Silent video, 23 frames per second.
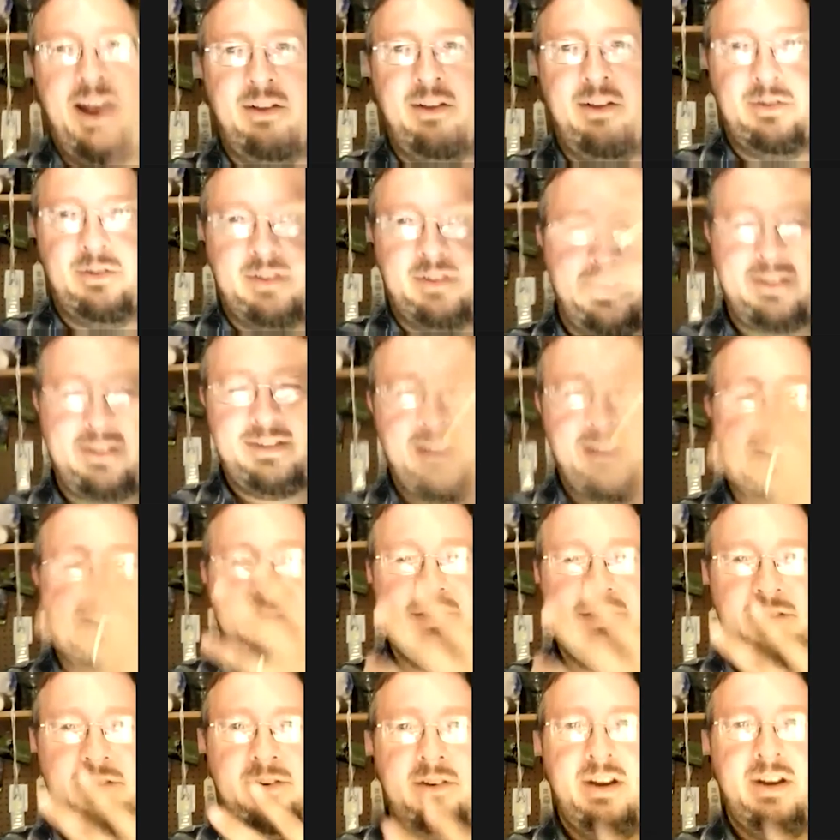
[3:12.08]
a little
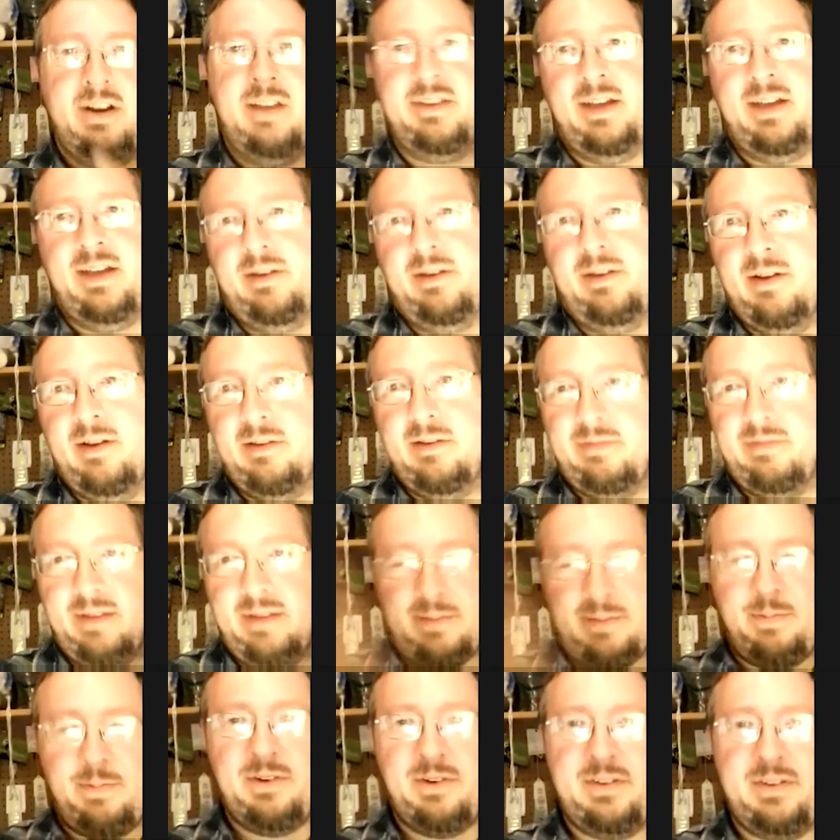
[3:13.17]
texture, and then
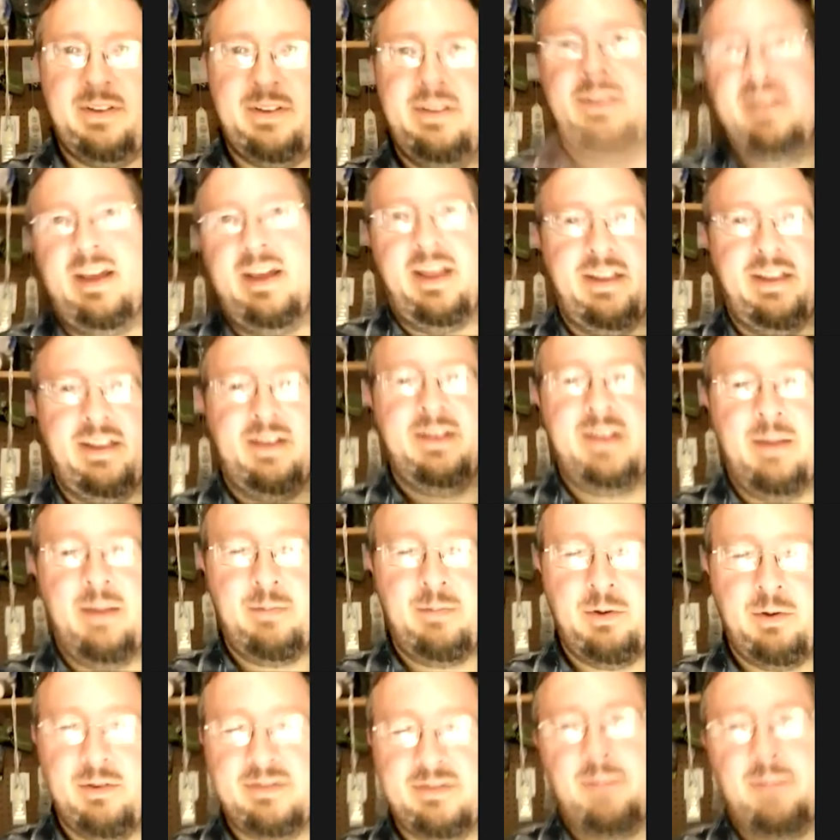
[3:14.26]
next person, and then
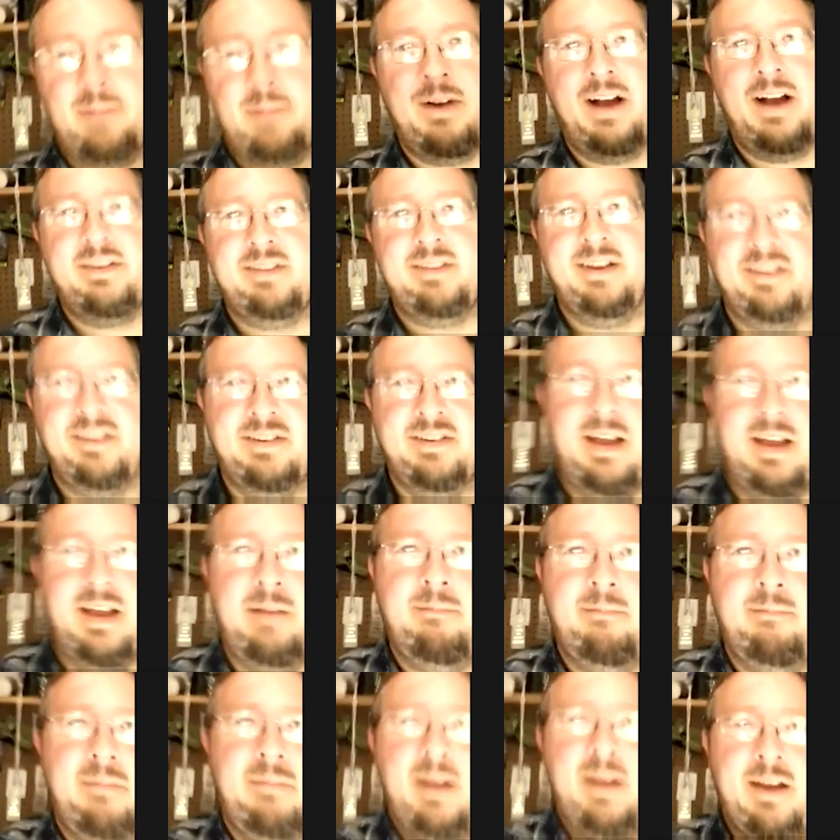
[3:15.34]
keep doing the same process
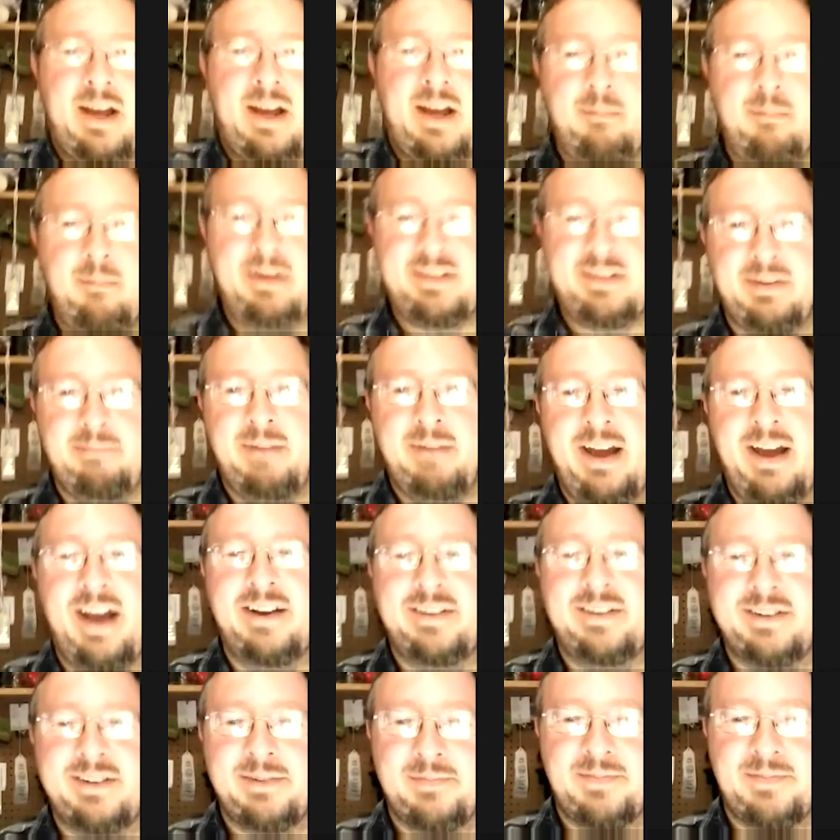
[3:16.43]
and kind of mix and match.